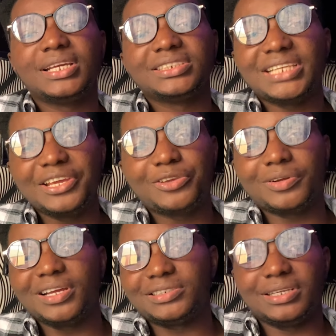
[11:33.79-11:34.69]
Thank you
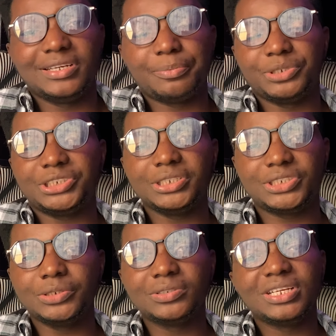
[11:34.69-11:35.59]
guys, I really appreciate
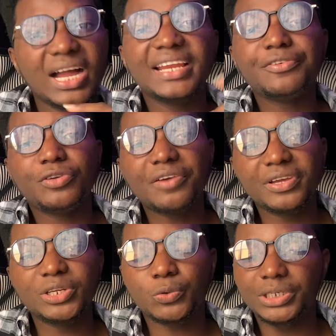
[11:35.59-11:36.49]
you. And if you
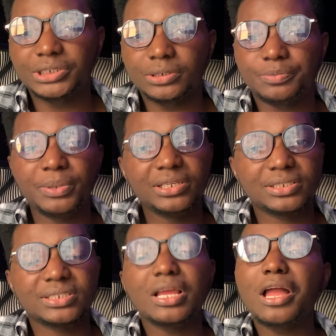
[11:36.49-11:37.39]
have any questions,
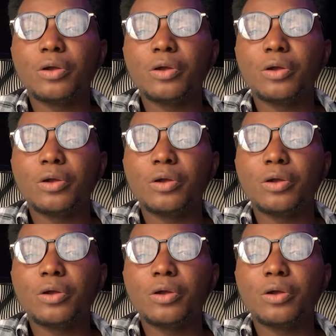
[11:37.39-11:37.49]
please,